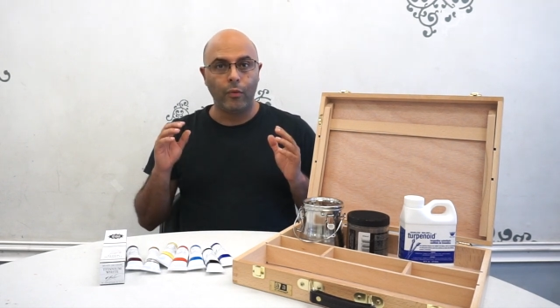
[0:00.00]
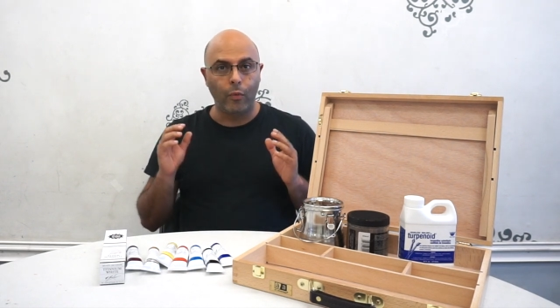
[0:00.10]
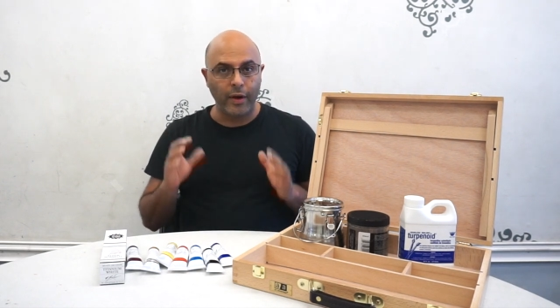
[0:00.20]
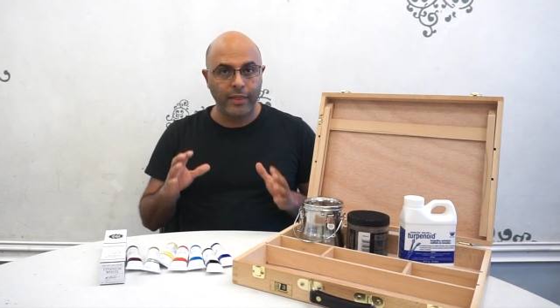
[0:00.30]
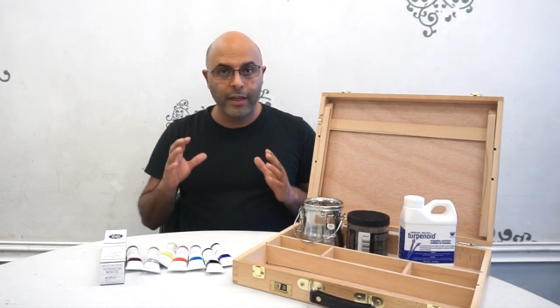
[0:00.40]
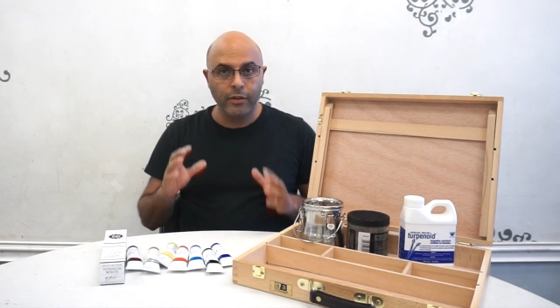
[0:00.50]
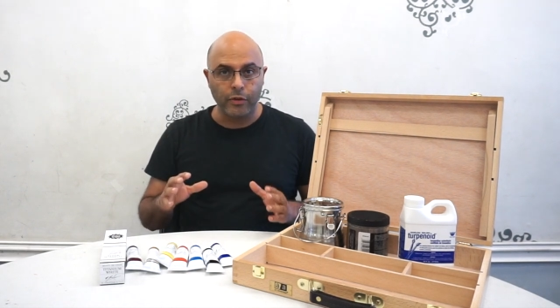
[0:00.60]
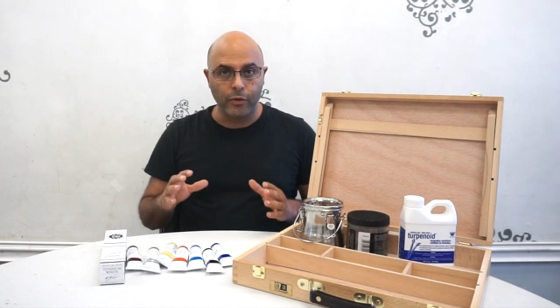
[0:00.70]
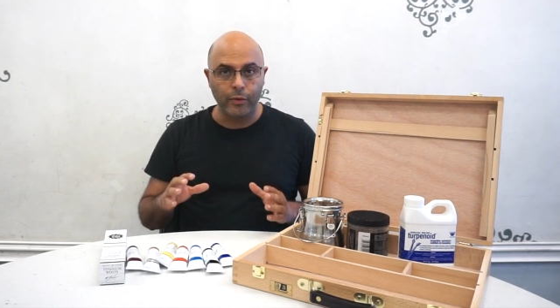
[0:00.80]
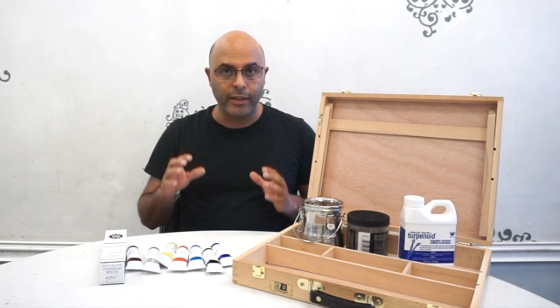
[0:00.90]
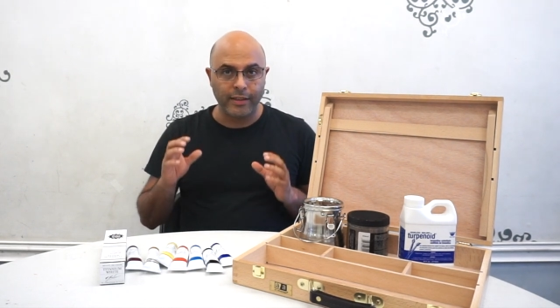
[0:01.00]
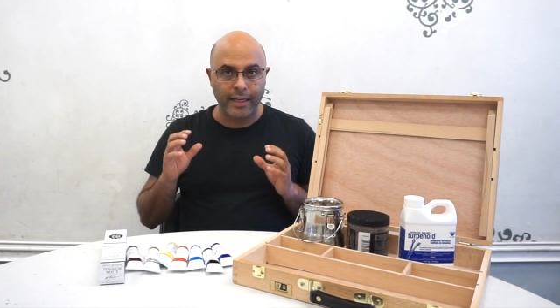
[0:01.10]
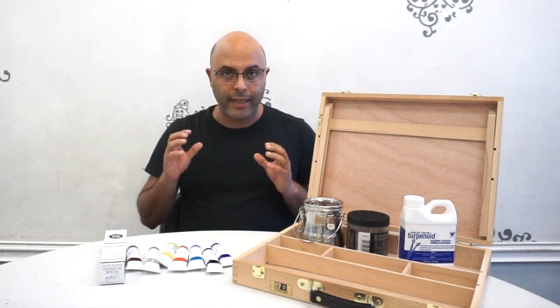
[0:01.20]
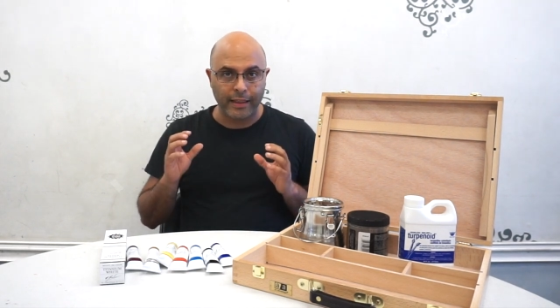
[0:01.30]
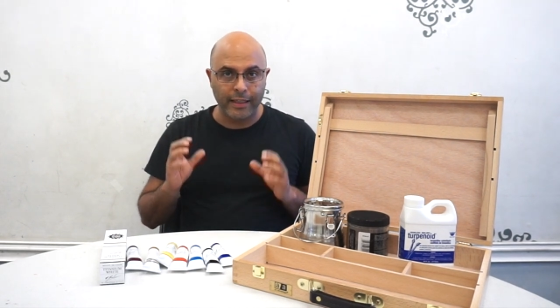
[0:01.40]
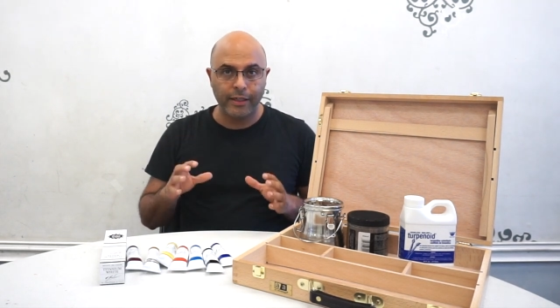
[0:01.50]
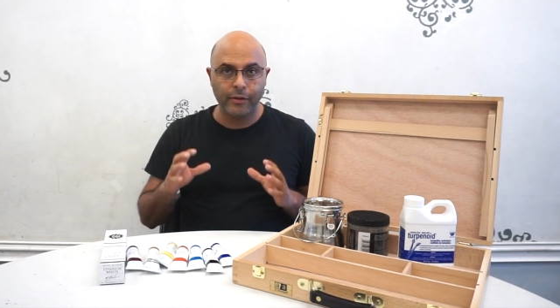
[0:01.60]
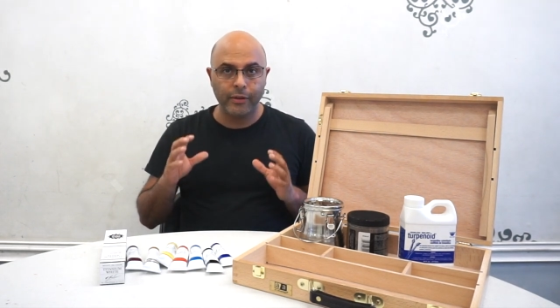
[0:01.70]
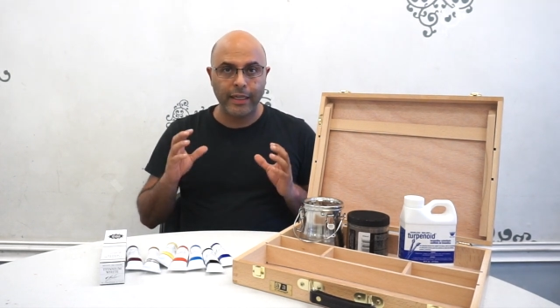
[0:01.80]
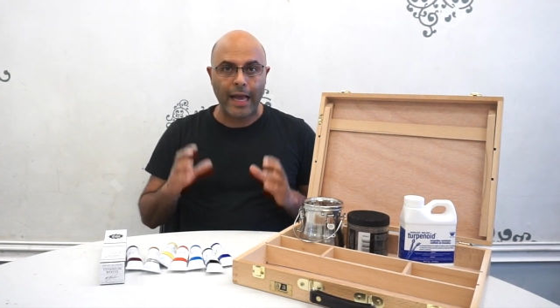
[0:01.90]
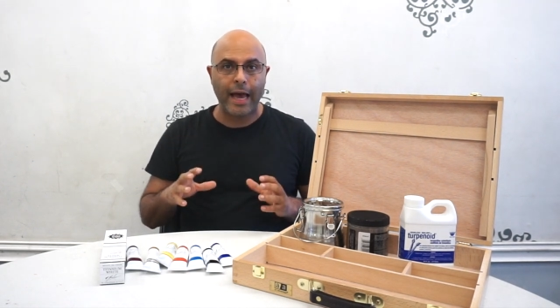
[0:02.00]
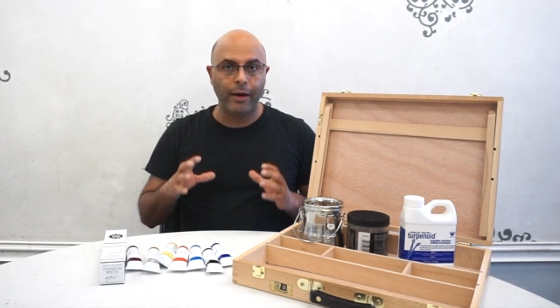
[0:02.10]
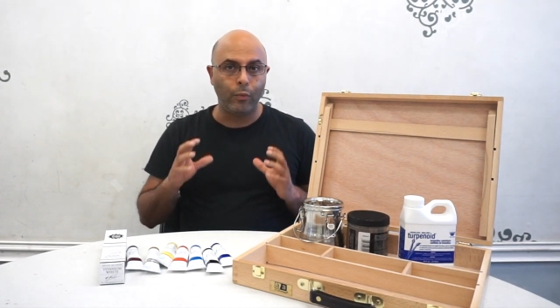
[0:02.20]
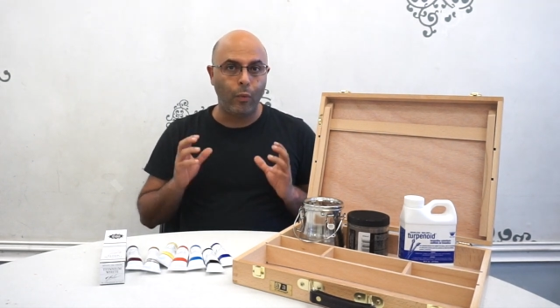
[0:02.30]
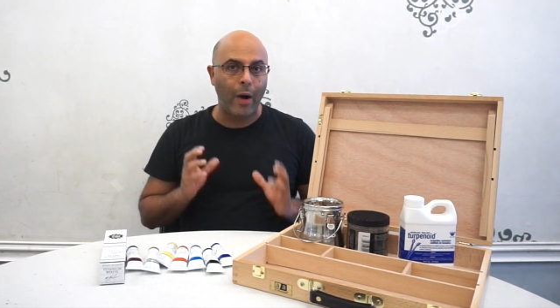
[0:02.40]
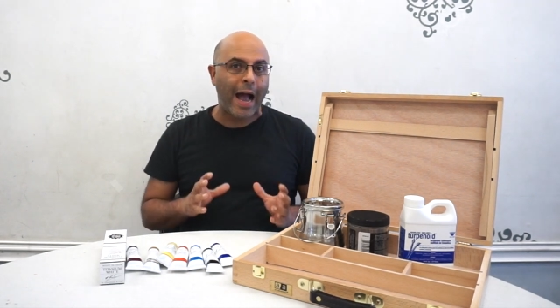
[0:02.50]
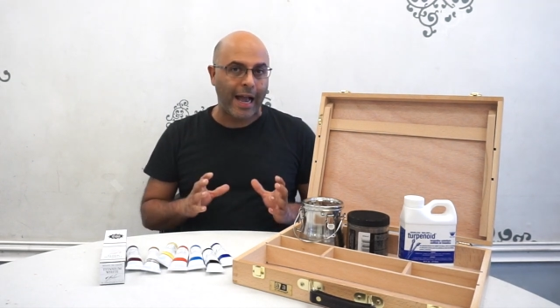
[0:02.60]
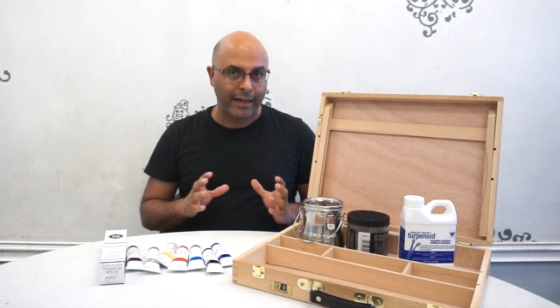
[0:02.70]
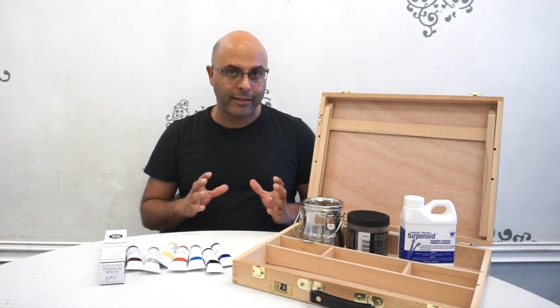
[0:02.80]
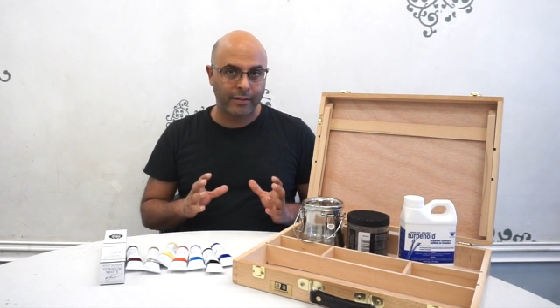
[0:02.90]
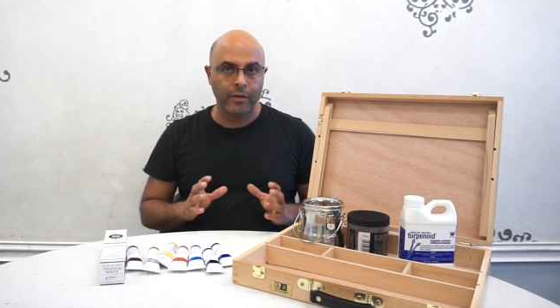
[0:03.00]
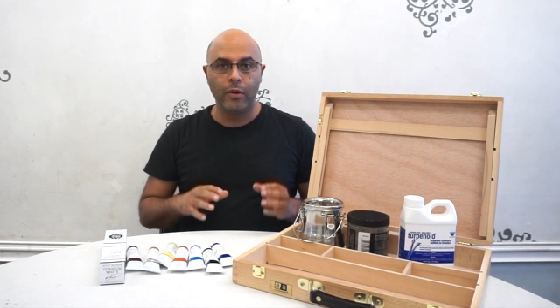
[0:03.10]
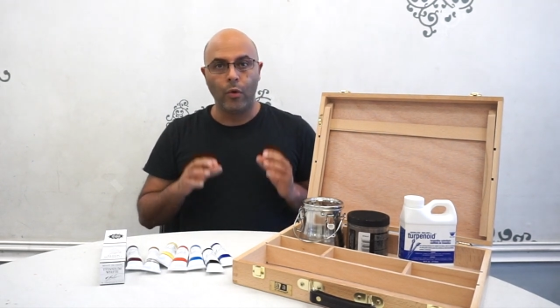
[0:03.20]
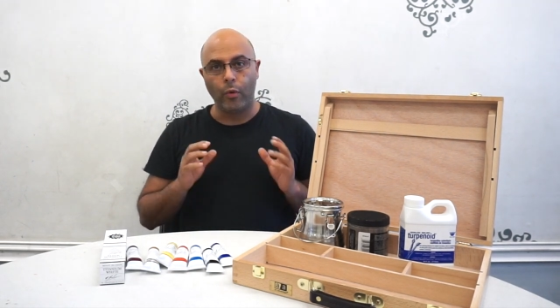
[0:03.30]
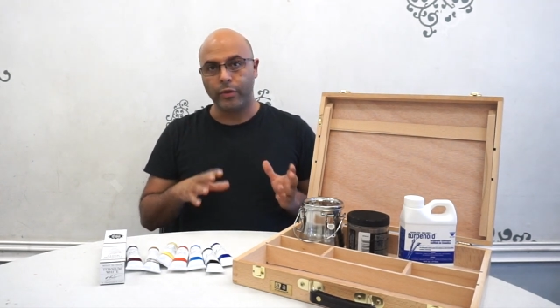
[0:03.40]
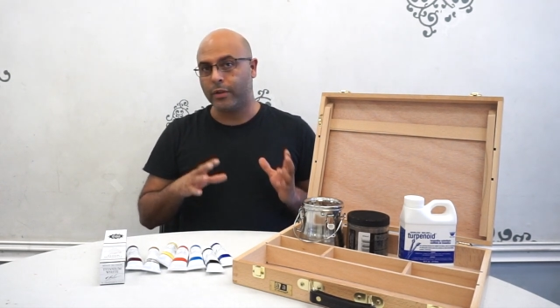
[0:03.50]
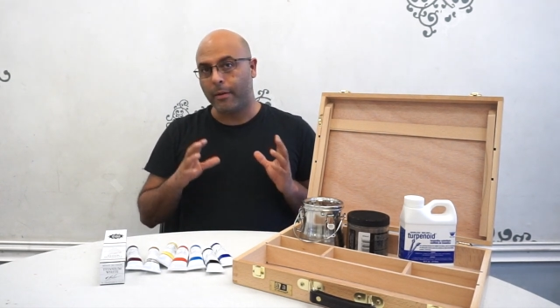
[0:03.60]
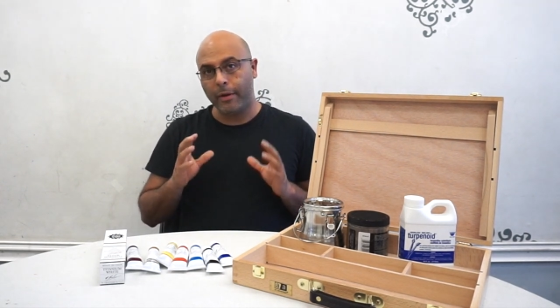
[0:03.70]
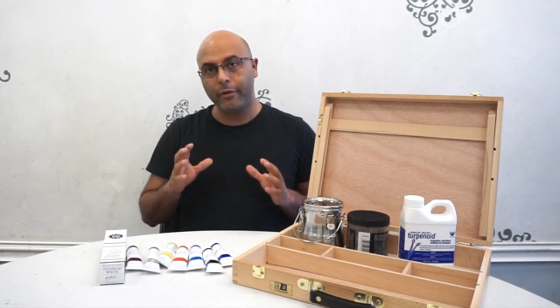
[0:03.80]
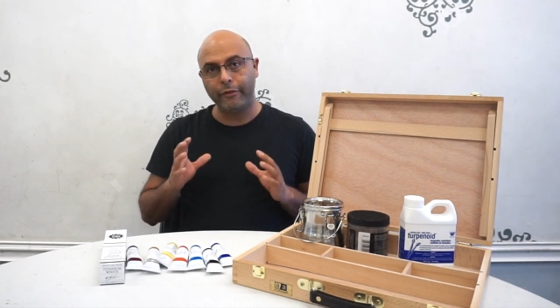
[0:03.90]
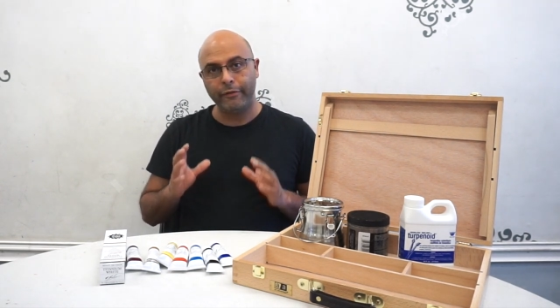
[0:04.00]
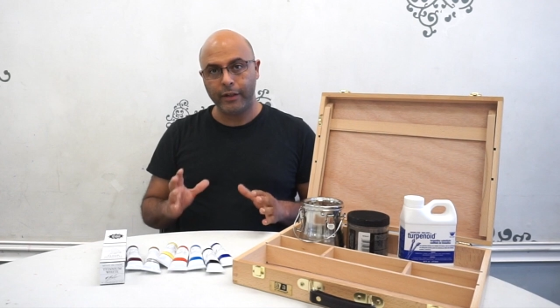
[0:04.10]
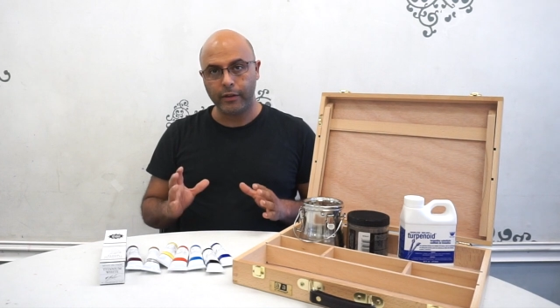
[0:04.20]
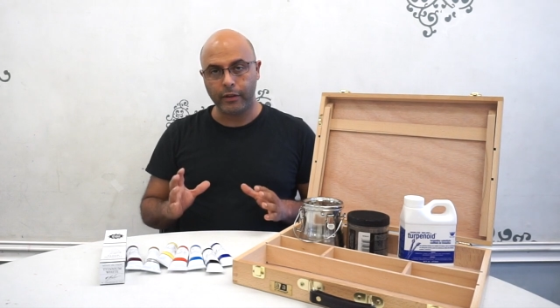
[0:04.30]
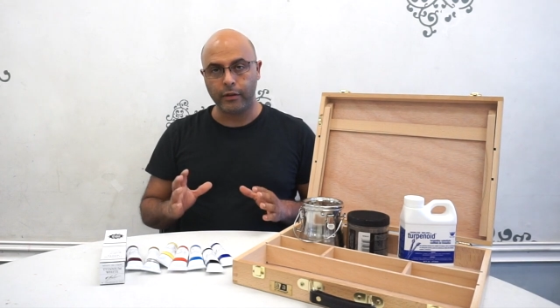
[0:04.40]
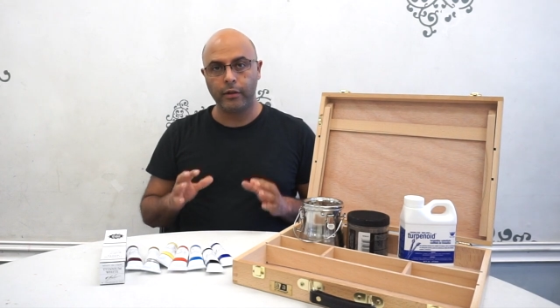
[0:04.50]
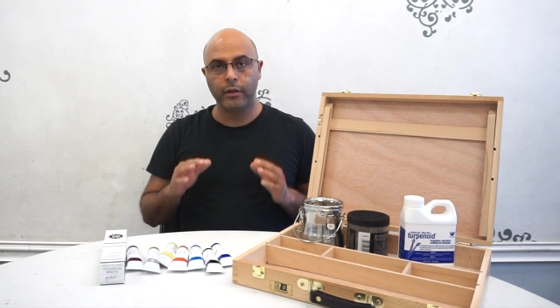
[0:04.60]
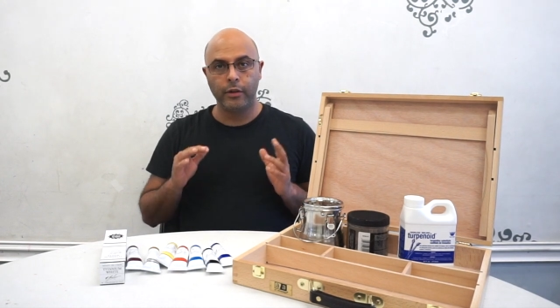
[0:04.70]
What they do is they literally add wax or some other filler